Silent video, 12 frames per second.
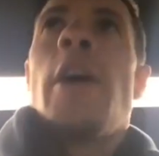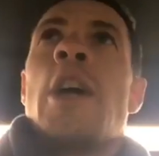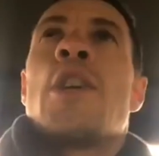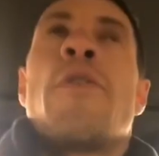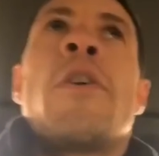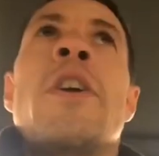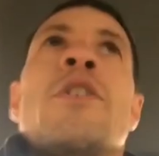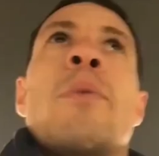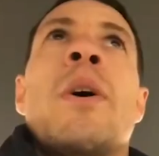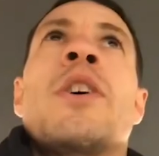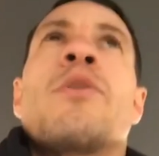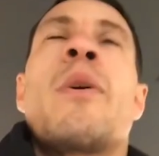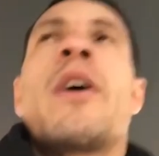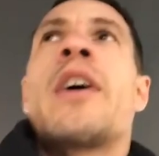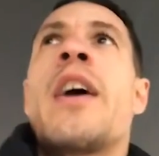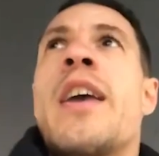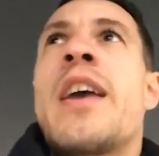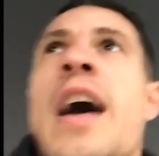It's footage where he's
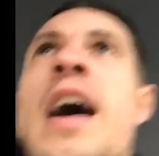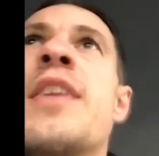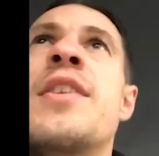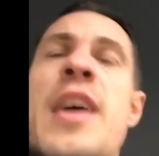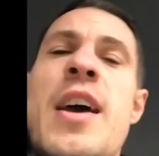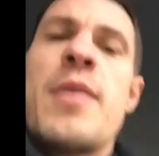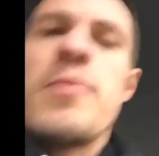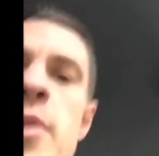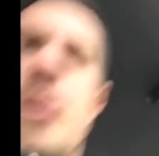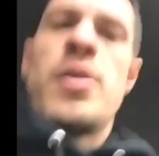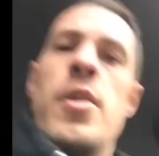wearing a goddamn